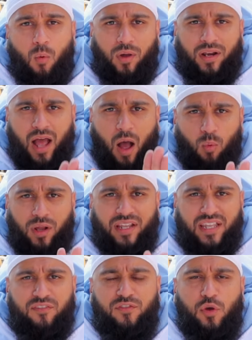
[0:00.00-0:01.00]
want to I want to
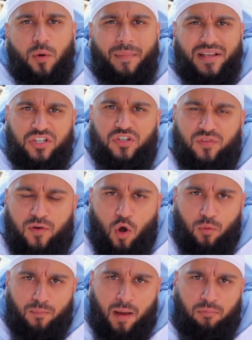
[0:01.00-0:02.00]
give you a message of
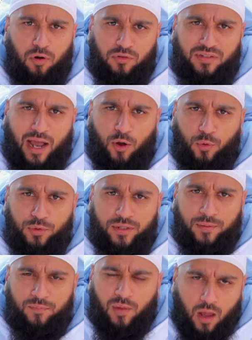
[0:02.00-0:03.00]
hope, my bro Daud.
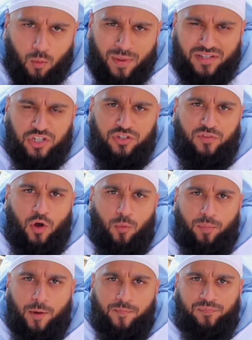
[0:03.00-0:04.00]
A message of
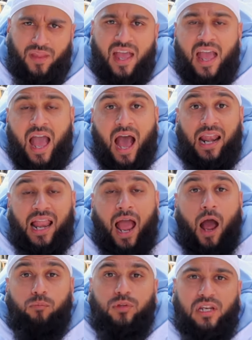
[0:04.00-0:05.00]
hope.
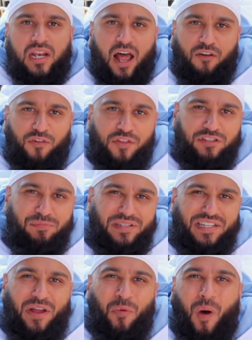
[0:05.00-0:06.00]
Alhamdulillah for this
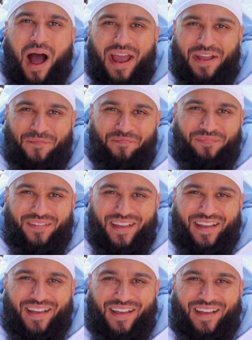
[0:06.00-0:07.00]
mistake. Why?
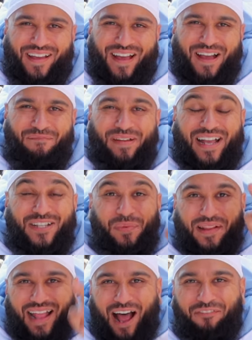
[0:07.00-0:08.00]
Because
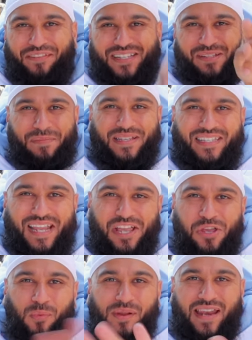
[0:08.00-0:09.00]
without this
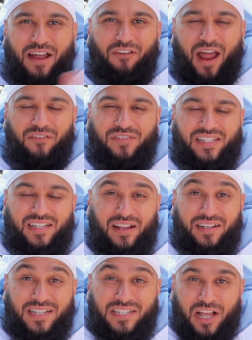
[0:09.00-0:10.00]
mistake, you would never have
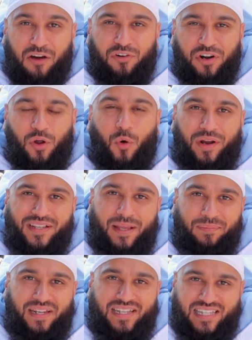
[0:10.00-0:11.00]
discovered or
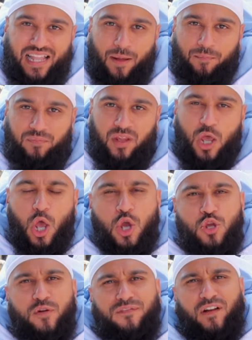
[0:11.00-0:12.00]
accepted Islam.
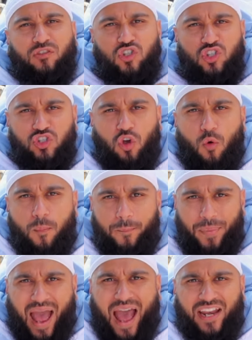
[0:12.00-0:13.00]
You felt so
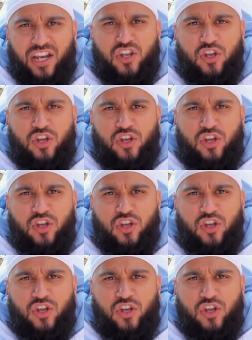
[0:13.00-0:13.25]
bad and